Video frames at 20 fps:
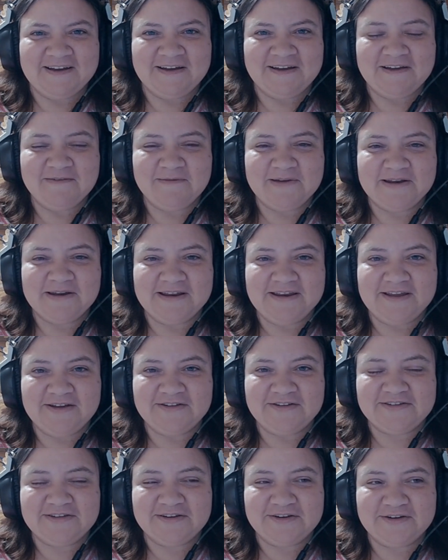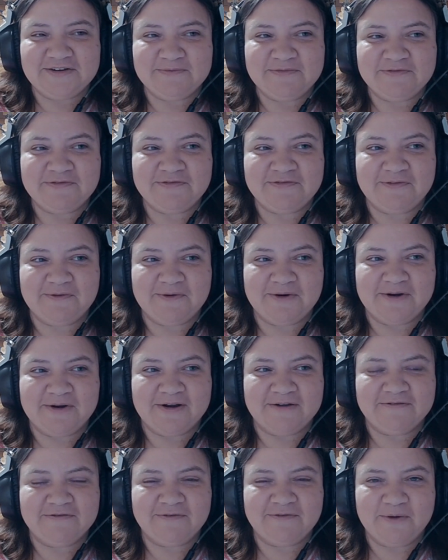I've been on YouTube
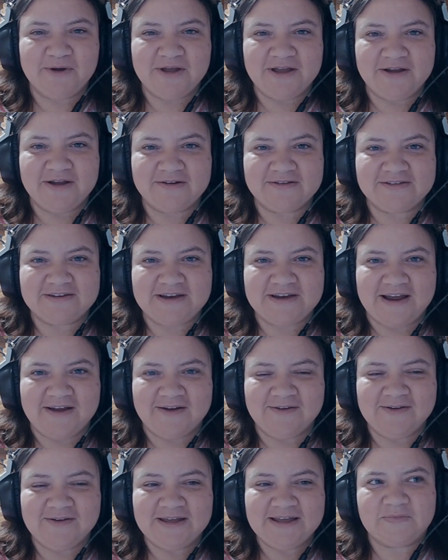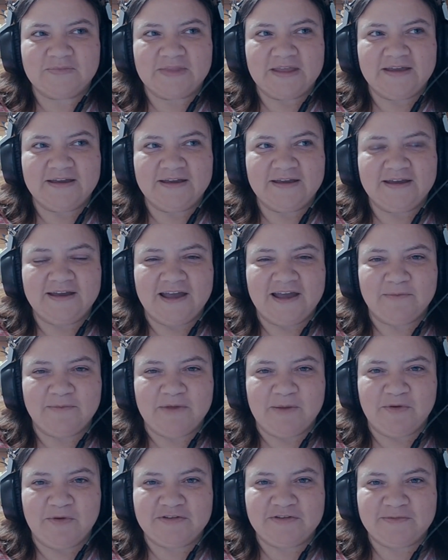for 4 years now, and
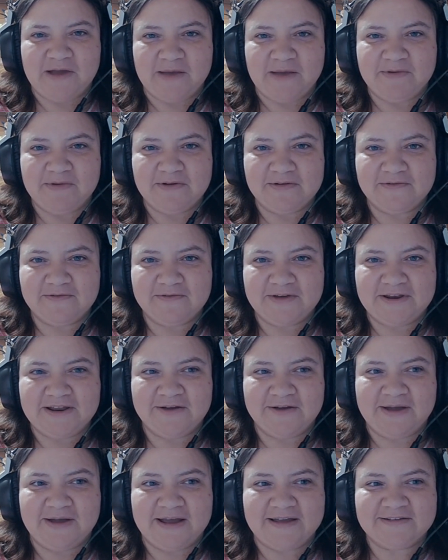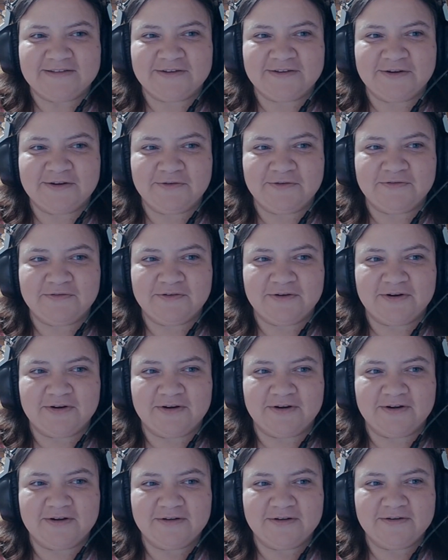my most popular video has
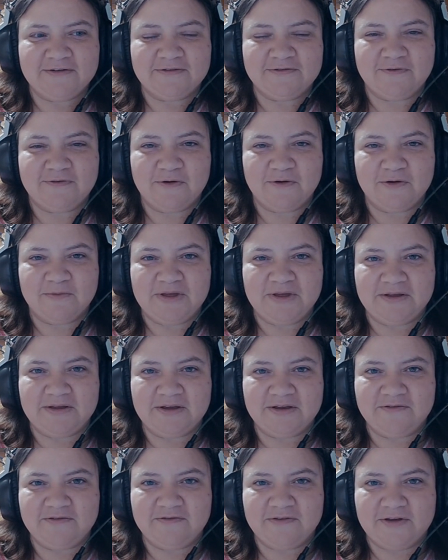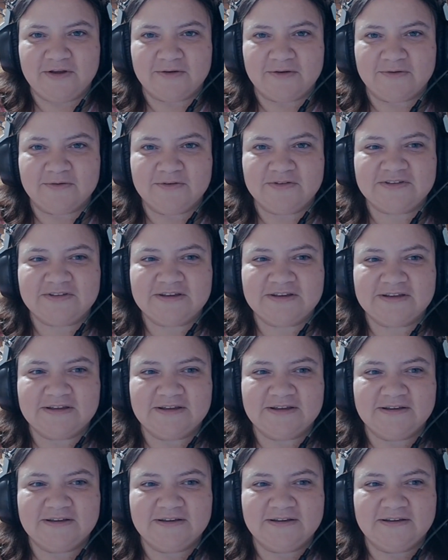over 4 million views.
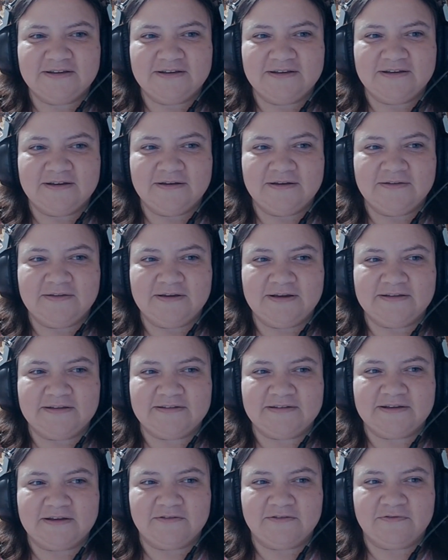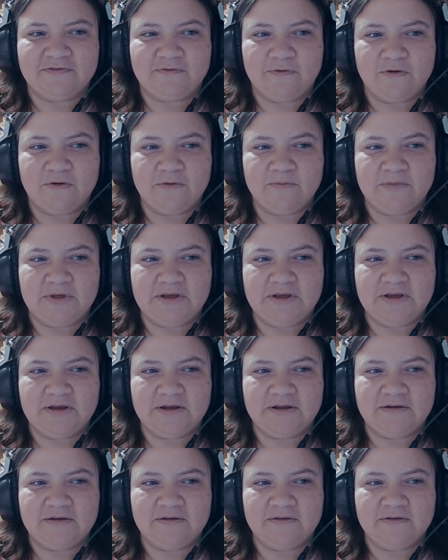I think it's at
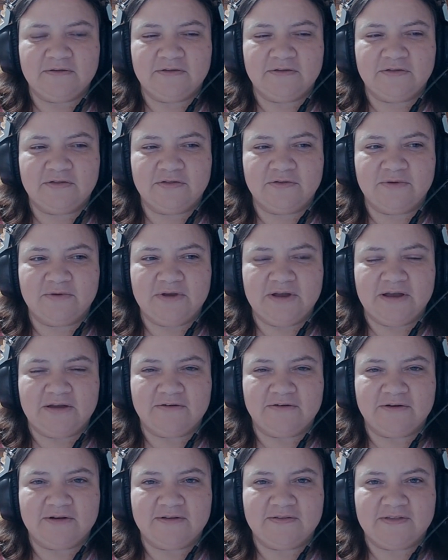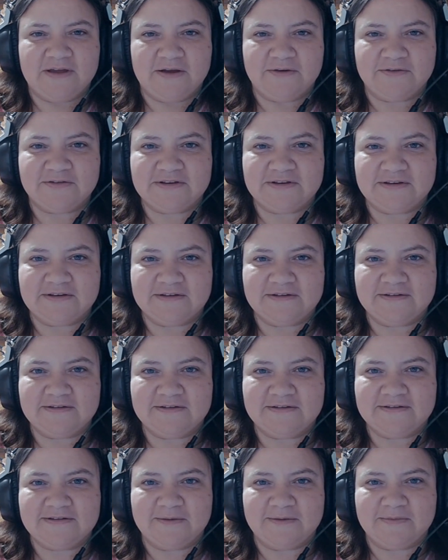4,300,000
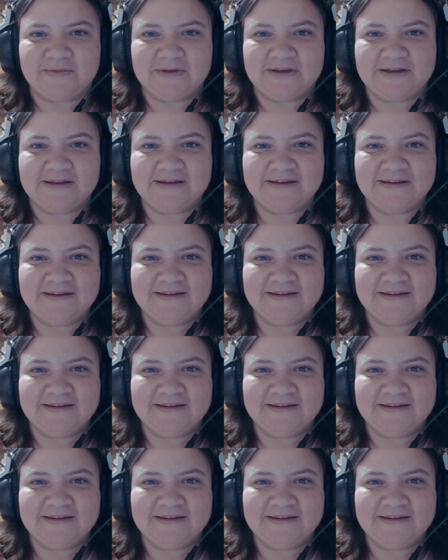something.